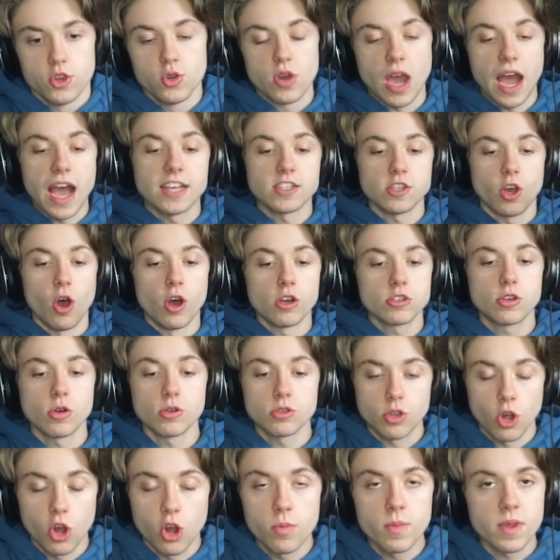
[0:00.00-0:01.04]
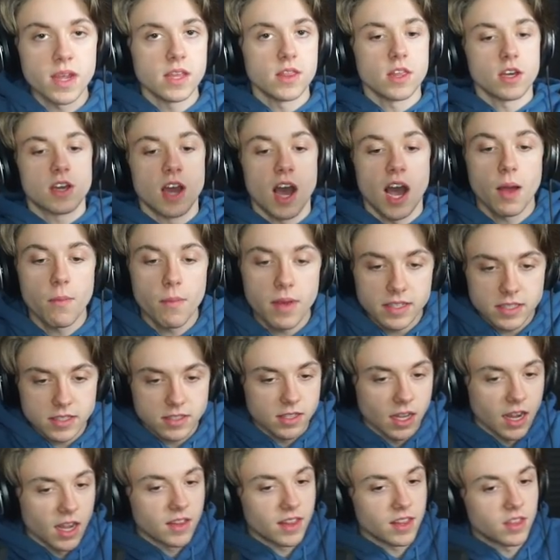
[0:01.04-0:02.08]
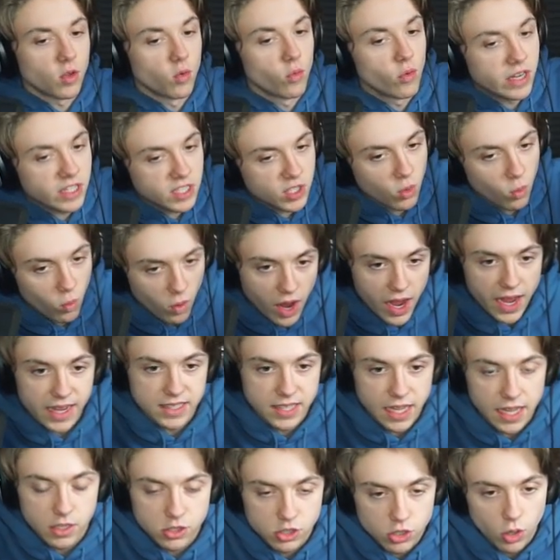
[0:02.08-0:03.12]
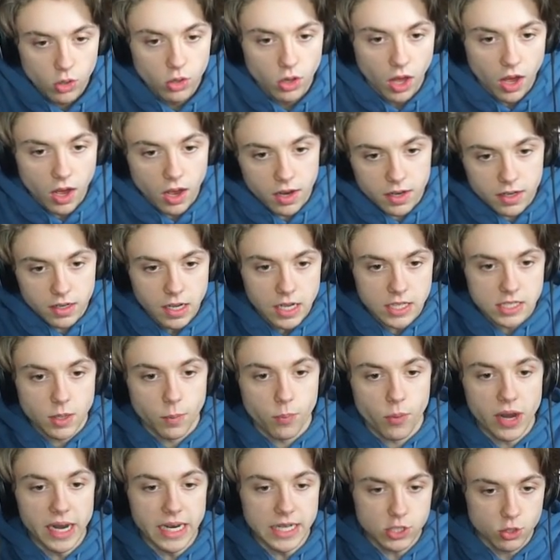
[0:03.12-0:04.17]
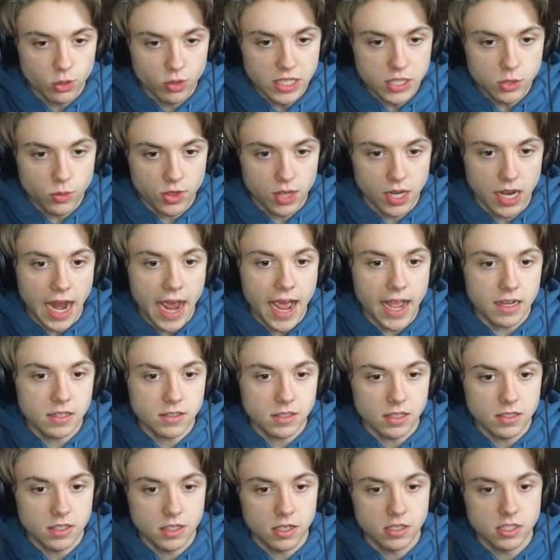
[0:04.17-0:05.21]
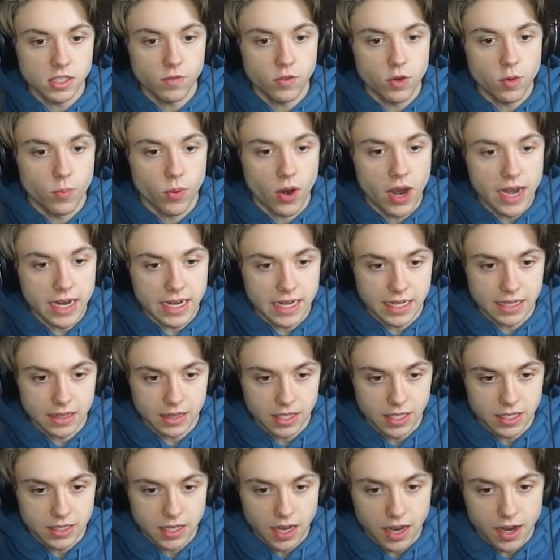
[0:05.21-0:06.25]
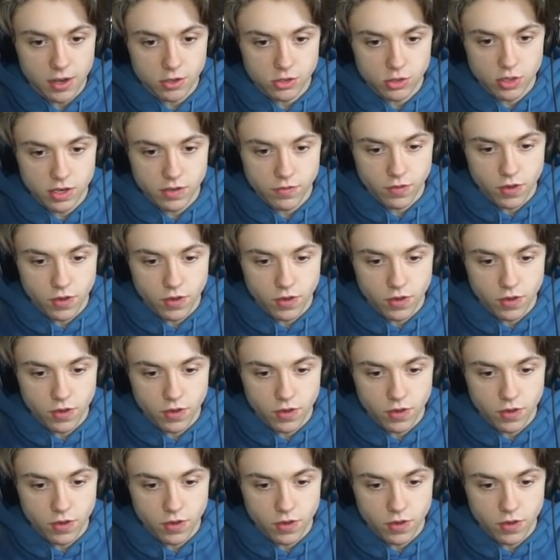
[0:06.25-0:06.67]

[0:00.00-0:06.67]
You guys also told me in the comments that the reason why it takes so long to break trees with an axe is because if you break it, the entire tree